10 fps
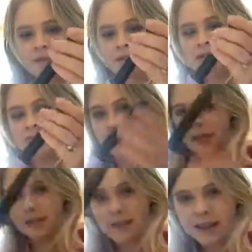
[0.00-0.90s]
This is
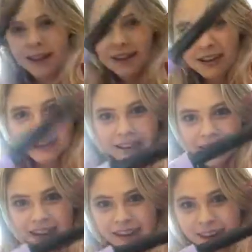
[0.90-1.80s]
a mini curling
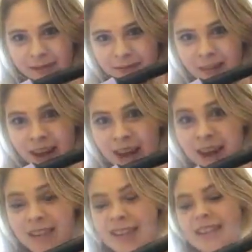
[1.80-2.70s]
iron.
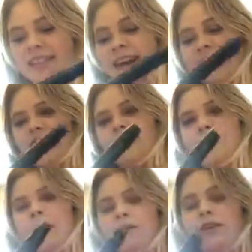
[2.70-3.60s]
I'm really excited to
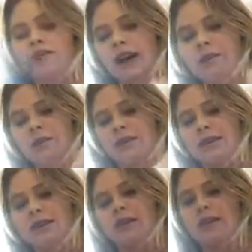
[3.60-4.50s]
be able to travel
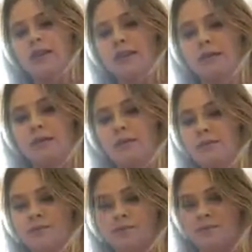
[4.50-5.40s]
with it.
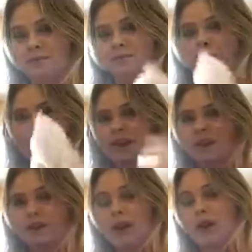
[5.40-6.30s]
If you
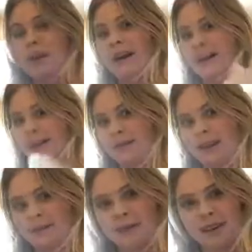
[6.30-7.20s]
don't know, my husband
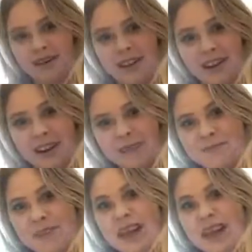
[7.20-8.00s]
is military,